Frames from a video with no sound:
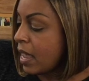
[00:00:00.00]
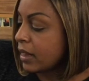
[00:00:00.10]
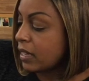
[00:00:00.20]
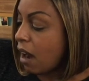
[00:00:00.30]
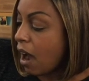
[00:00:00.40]

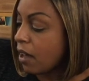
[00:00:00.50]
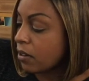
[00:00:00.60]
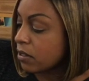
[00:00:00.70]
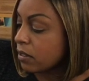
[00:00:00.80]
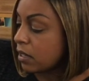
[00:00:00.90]
The
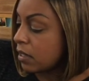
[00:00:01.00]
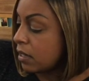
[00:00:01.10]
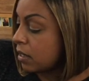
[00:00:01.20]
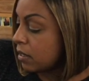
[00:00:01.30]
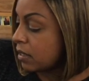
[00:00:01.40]
otters
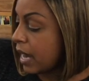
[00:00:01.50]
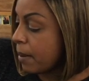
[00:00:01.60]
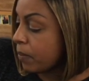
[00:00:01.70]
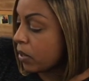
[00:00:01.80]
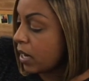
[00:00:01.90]

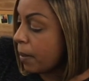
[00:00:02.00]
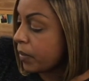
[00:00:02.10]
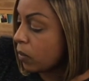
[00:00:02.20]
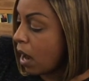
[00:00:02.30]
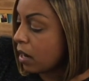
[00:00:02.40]
scampered up
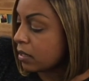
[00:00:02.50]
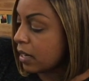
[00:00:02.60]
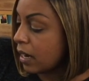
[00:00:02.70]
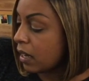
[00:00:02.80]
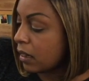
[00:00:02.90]
the rocks
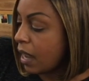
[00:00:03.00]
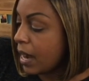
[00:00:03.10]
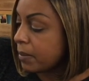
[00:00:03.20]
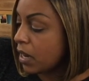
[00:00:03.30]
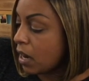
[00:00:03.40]
and
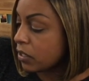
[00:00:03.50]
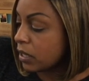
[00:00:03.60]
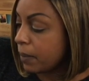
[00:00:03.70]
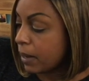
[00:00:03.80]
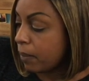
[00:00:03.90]
climbed onto
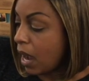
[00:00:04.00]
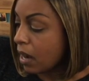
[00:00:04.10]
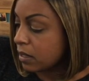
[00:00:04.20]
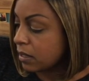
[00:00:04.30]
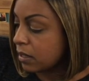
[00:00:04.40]
the big
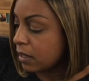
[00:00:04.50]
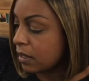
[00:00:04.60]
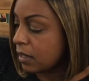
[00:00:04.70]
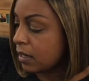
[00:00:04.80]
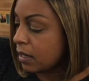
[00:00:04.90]
box.
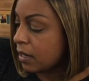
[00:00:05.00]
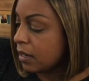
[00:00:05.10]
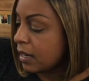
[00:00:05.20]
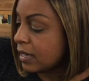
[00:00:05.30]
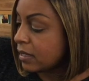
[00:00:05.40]

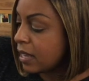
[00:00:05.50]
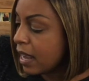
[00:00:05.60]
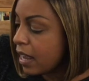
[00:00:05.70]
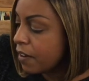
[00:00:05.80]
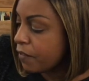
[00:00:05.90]

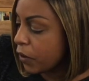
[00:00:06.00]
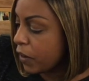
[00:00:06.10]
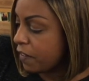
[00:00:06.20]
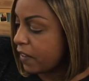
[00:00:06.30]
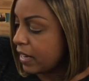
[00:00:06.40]
10
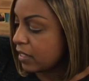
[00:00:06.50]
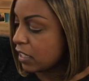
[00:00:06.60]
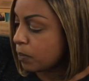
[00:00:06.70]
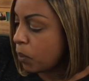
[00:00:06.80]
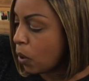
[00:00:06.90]
furry
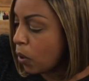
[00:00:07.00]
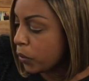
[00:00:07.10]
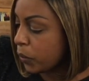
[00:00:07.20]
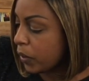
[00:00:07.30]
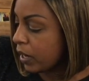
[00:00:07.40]
faces
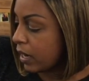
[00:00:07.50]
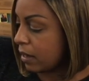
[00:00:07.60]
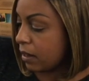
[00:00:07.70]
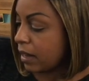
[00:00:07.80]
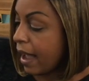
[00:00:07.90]
poked through the
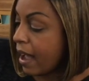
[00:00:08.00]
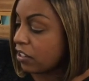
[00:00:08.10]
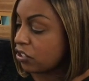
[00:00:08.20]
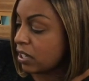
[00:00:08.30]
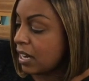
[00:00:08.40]

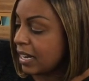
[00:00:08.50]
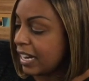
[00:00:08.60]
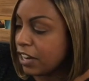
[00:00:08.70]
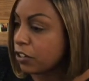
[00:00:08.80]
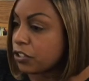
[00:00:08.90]
gash,
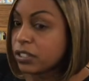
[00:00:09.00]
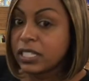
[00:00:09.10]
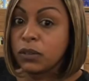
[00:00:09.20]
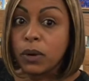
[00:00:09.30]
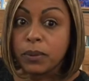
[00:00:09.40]
eager to
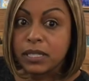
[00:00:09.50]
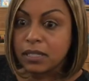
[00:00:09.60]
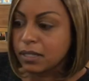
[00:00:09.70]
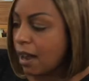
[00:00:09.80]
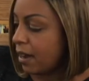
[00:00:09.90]
see what was
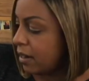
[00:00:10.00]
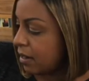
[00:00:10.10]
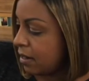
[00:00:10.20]
inside.